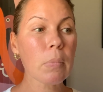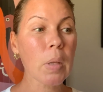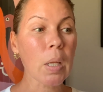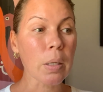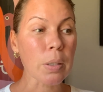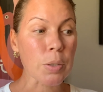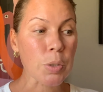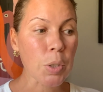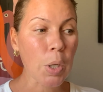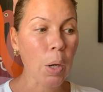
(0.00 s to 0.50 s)

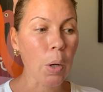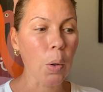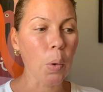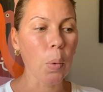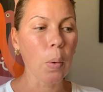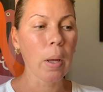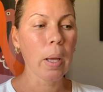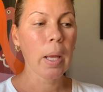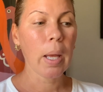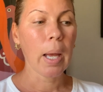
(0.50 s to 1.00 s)

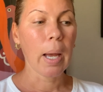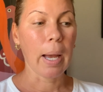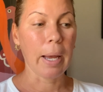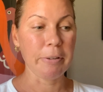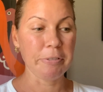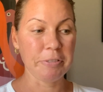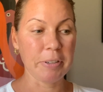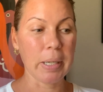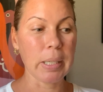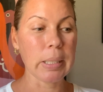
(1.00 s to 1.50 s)
So I
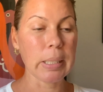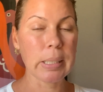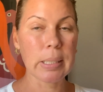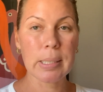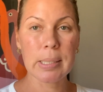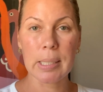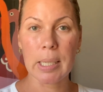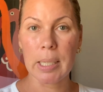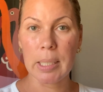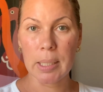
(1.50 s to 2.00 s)
finally
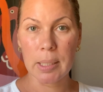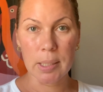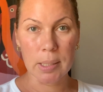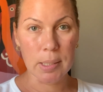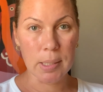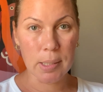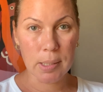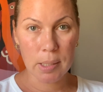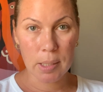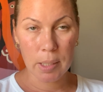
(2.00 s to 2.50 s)
decided this
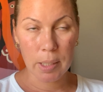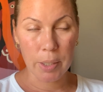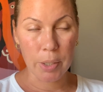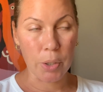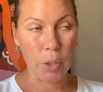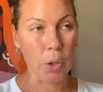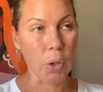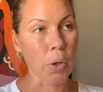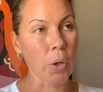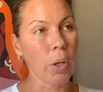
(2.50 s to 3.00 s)
is the
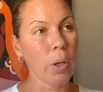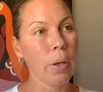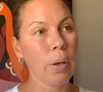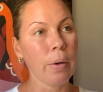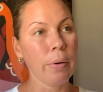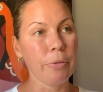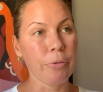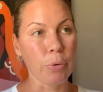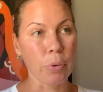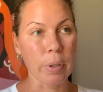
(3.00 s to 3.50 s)
year.
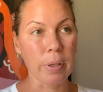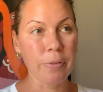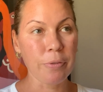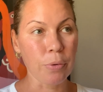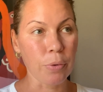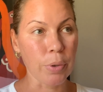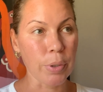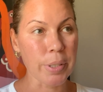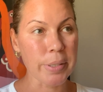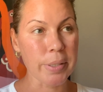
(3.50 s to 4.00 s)

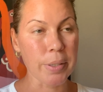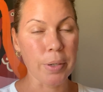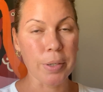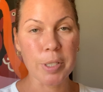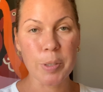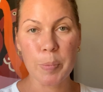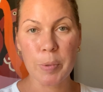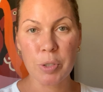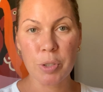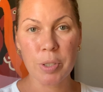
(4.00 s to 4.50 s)
44 is an
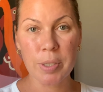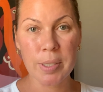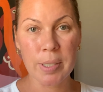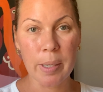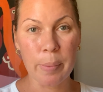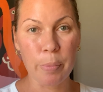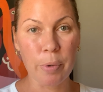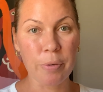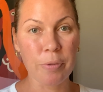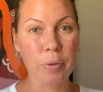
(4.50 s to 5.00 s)
auspicious
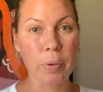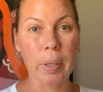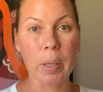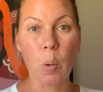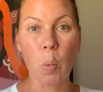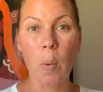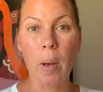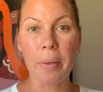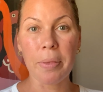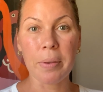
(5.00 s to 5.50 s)
number for
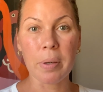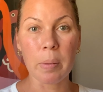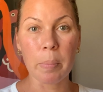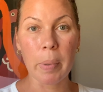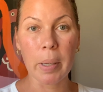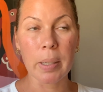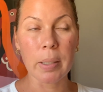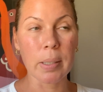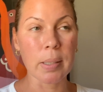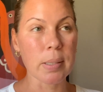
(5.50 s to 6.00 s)
wealth and
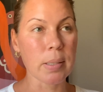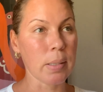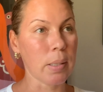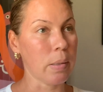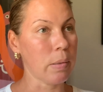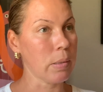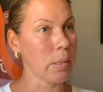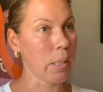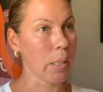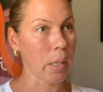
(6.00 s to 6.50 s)
abundance. And I
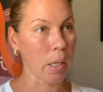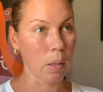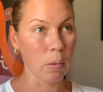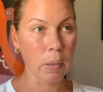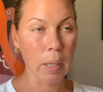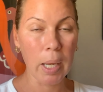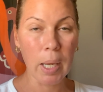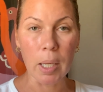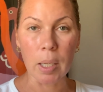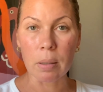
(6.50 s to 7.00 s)
was
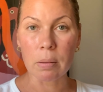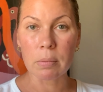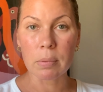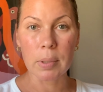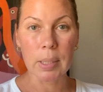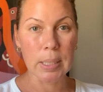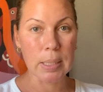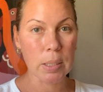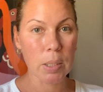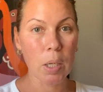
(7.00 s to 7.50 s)
okay,
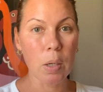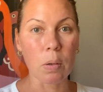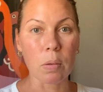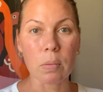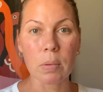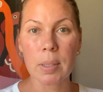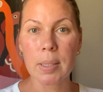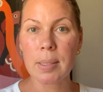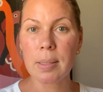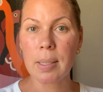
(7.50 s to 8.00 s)
let's go.
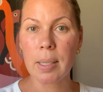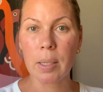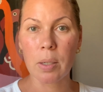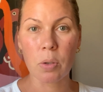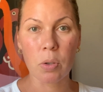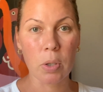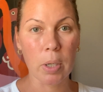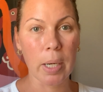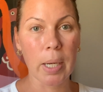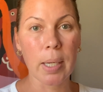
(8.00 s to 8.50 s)
Let's
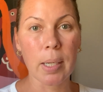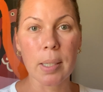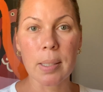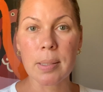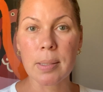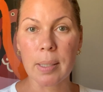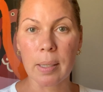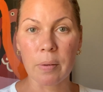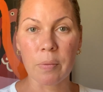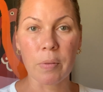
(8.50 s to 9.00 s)
create a
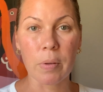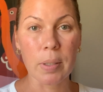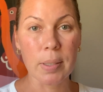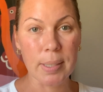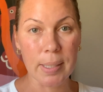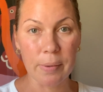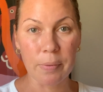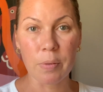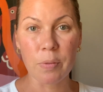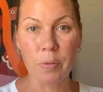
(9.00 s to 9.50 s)

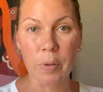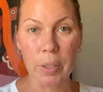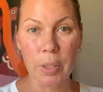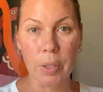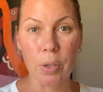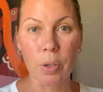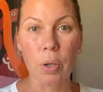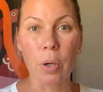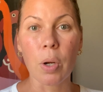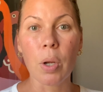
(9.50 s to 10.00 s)

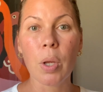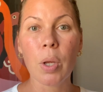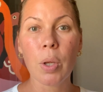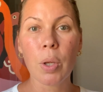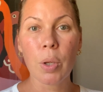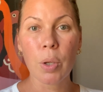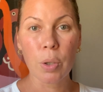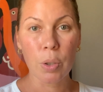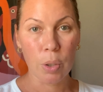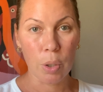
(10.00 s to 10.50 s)
seven-figure
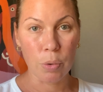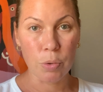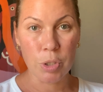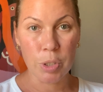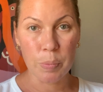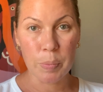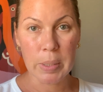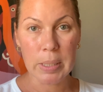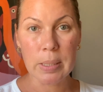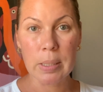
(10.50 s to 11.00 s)
coaching
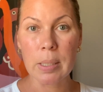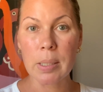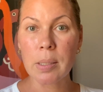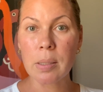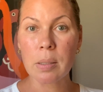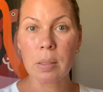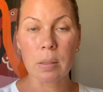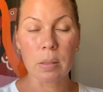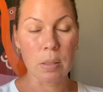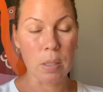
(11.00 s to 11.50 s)

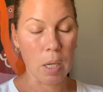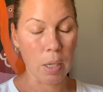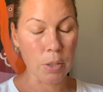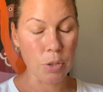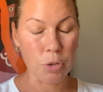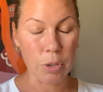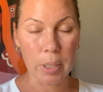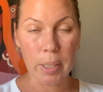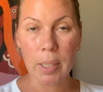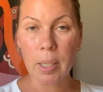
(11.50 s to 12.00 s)
business, not
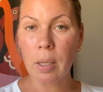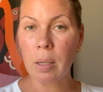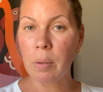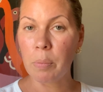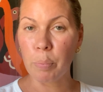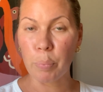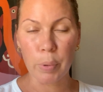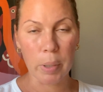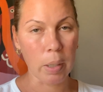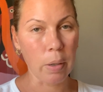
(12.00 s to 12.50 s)
drink,
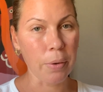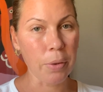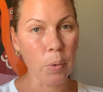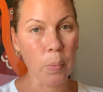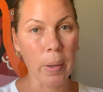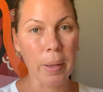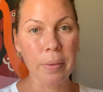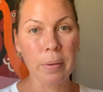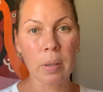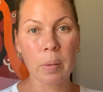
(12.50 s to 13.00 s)
bring all the
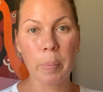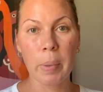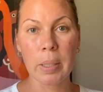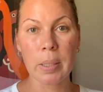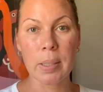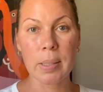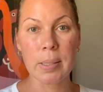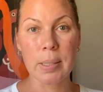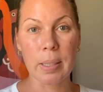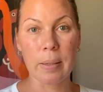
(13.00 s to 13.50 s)
wealth and
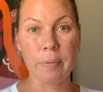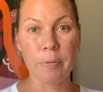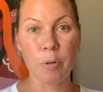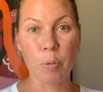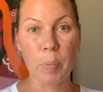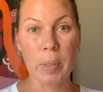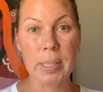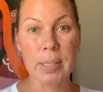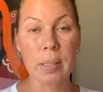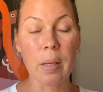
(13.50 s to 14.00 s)
abundance in for
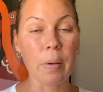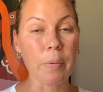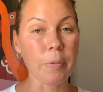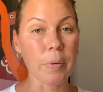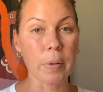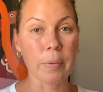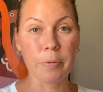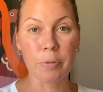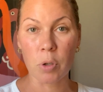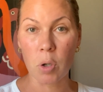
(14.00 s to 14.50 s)
myself
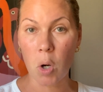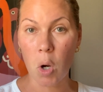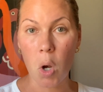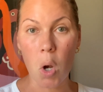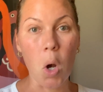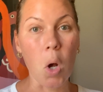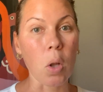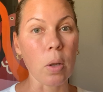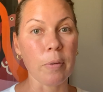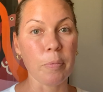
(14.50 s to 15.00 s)
and for
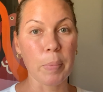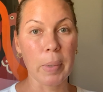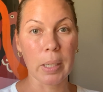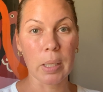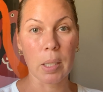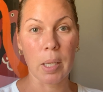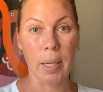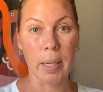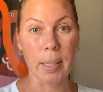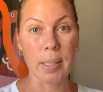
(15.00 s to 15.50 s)
all of my
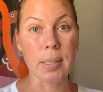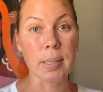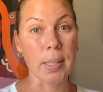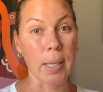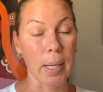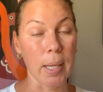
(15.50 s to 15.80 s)
clients.